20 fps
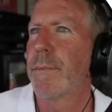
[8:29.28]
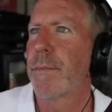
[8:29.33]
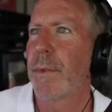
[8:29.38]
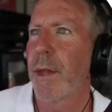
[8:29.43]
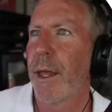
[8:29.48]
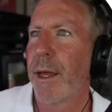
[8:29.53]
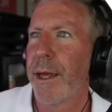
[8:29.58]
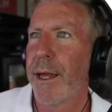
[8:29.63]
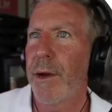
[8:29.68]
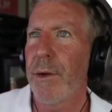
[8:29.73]

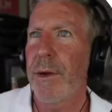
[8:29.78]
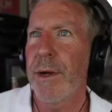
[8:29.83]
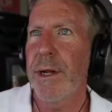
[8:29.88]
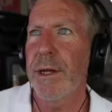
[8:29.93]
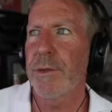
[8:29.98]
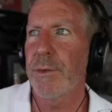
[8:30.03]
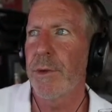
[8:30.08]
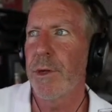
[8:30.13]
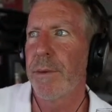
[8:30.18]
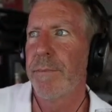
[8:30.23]
Here it is
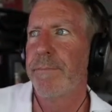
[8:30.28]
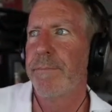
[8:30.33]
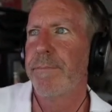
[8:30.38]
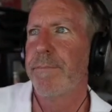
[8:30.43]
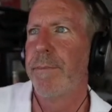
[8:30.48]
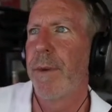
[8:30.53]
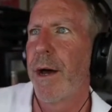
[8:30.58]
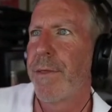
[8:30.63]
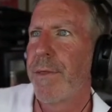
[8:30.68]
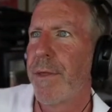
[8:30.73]
where you can,
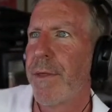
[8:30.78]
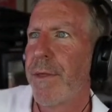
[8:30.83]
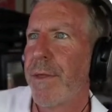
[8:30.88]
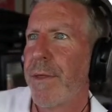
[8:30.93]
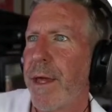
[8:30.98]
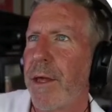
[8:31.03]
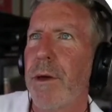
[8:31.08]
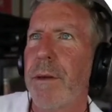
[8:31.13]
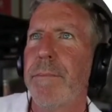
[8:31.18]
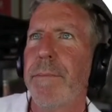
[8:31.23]
I think you
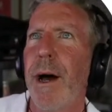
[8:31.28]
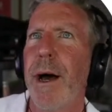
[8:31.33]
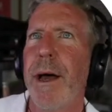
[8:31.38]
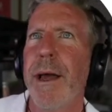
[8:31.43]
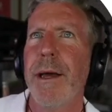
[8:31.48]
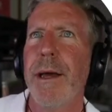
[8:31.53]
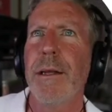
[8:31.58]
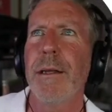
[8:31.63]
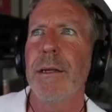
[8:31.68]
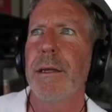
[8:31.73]
can buy
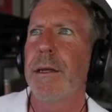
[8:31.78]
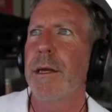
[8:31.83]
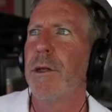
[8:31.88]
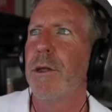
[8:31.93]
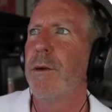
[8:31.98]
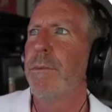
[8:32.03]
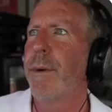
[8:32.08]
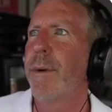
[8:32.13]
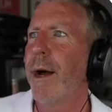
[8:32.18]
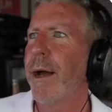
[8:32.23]
it. Can you
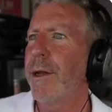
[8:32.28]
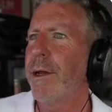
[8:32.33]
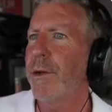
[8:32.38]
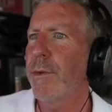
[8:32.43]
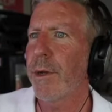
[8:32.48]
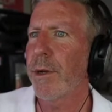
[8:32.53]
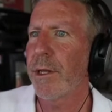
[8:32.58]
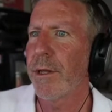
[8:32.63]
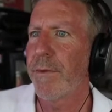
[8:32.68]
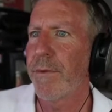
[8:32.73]
buy it
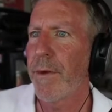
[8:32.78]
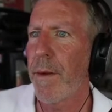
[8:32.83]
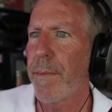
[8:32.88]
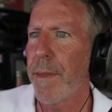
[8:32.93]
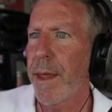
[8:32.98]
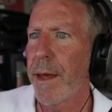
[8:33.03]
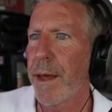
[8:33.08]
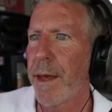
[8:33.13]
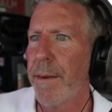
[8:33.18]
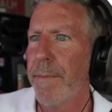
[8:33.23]
directly from
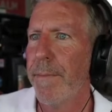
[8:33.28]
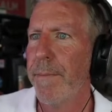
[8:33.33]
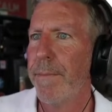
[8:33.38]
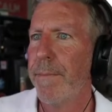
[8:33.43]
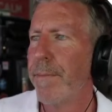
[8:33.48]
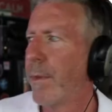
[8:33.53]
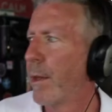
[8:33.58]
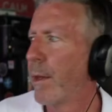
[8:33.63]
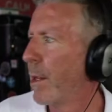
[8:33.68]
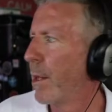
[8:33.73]
them?
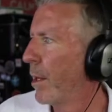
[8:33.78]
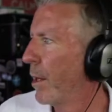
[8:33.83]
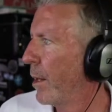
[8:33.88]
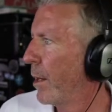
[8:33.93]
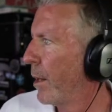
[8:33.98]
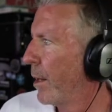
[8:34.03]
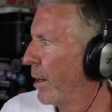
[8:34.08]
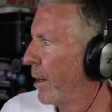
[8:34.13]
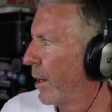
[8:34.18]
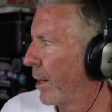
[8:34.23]

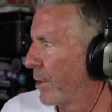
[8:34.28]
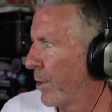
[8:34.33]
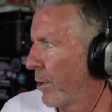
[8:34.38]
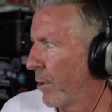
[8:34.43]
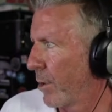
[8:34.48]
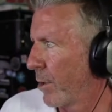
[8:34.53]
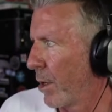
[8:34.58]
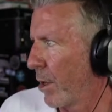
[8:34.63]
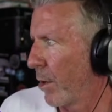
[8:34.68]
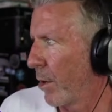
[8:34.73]
I don't
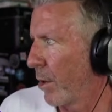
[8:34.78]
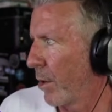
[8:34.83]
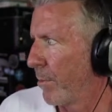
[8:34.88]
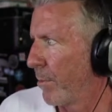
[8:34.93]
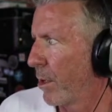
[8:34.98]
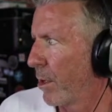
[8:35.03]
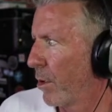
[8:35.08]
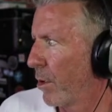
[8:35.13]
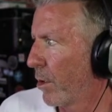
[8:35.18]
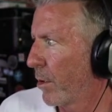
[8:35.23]
know, but
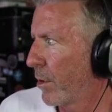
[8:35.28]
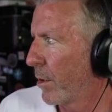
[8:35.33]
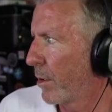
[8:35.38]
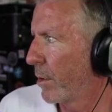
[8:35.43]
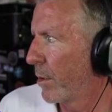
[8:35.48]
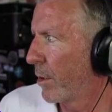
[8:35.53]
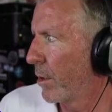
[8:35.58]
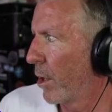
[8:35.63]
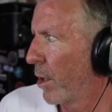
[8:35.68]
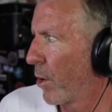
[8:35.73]
look
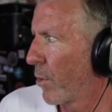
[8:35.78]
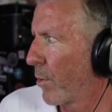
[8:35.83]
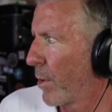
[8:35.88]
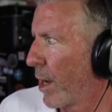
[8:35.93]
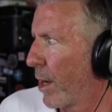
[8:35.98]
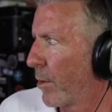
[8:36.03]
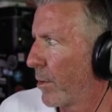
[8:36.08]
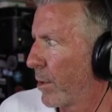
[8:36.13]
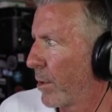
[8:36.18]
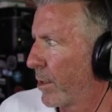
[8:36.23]

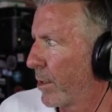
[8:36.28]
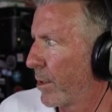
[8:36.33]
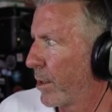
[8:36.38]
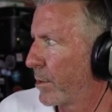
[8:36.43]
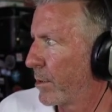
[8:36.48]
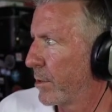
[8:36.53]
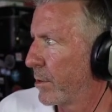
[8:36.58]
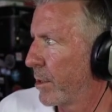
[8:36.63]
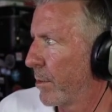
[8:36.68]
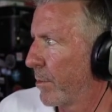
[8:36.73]
around. It doesn't
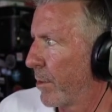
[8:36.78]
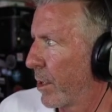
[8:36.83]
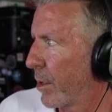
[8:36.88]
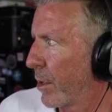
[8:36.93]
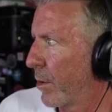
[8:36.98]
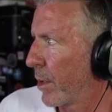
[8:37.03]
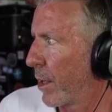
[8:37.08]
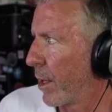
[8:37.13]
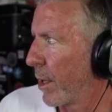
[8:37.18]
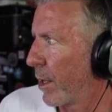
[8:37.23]
seem like you
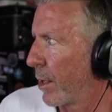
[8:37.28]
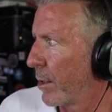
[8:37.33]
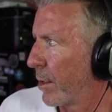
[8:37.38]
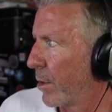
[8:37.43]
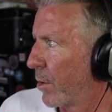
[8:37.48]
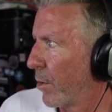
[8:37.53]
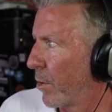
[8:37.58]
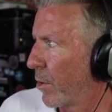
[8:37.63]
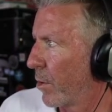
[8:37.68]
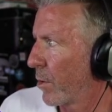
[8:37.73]
can
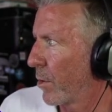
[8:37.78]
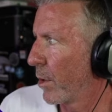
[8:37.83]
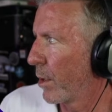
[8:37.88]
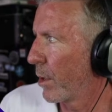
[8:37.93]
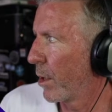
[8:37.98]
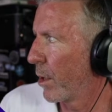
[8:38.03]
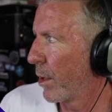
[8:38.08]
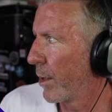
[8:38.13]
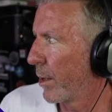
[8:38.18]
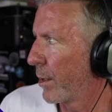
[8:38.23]
order
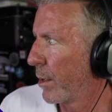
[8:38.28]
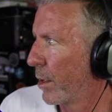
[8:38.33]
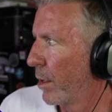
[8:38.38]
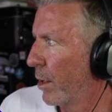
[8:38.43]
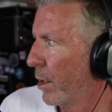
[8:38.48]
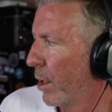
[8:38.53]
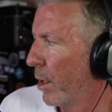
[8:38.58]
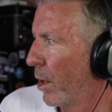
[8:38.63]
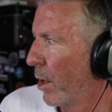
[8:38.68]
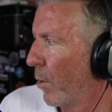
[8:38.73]
online.
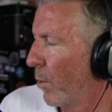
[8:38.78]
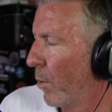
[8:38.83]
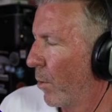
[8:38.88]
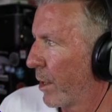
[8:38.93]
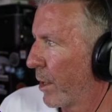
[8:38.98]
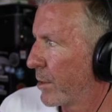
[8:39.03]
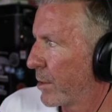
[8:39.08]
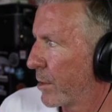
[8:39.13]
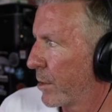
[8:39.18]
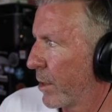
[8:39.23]
Well,
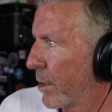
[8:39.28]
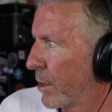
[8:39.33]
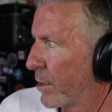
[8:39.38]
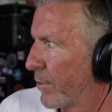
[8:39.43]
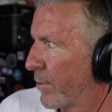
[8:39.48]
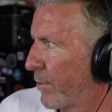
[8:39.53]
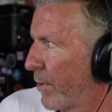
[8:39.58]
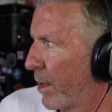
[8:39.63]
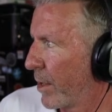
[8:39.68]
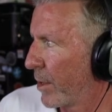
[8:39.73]
let's
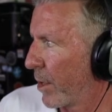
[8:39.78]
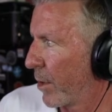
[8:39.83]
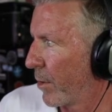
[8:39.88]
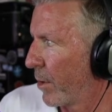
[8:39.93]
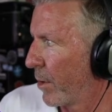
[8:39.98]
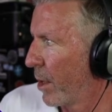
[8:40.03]
find out.